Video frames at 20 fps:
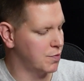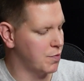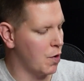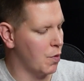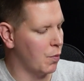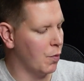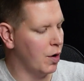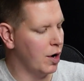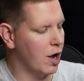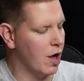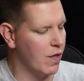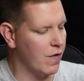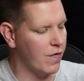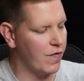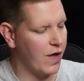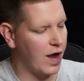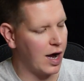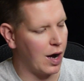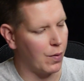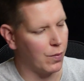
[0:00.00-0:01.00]
But one other
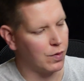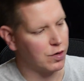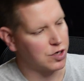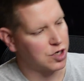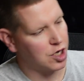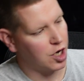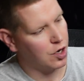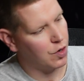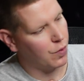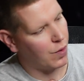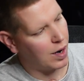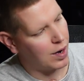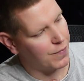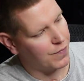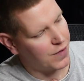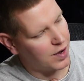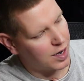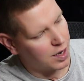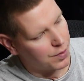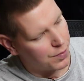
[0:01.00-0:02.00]
thing I will show you while I'm
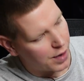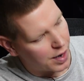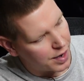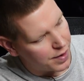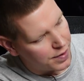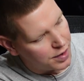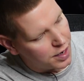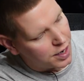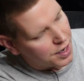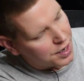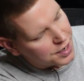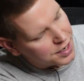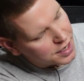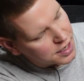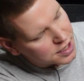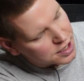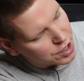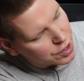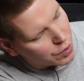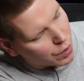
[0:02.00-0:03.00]
thinking about it,
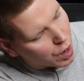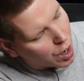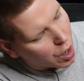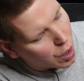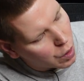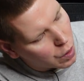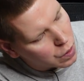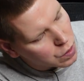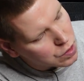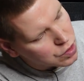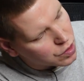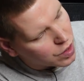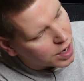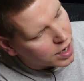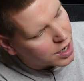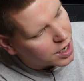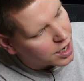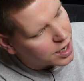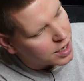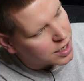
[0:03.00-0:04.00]
these little holes
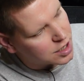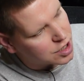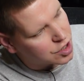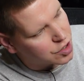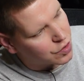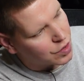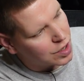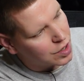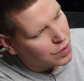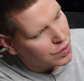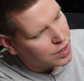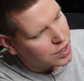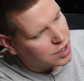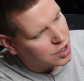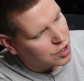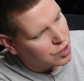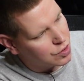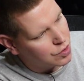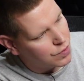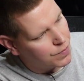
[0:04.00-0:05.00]
right here that's drilled
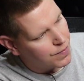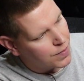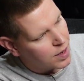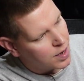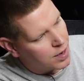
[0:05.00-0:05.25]
into